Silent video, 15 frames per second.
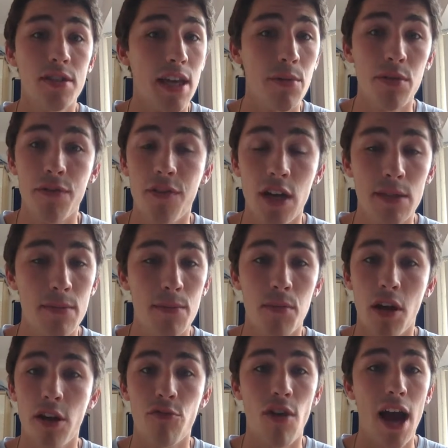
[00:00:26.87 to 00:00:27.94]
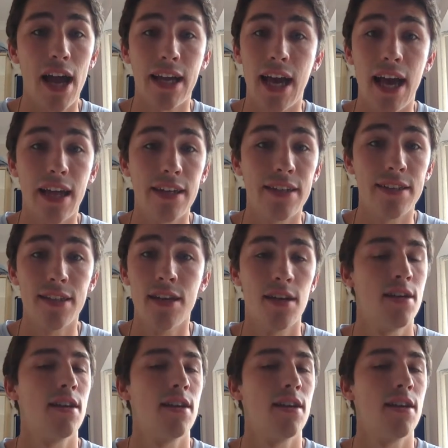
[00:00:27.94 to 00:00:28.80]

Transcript: They were the first people I rang, and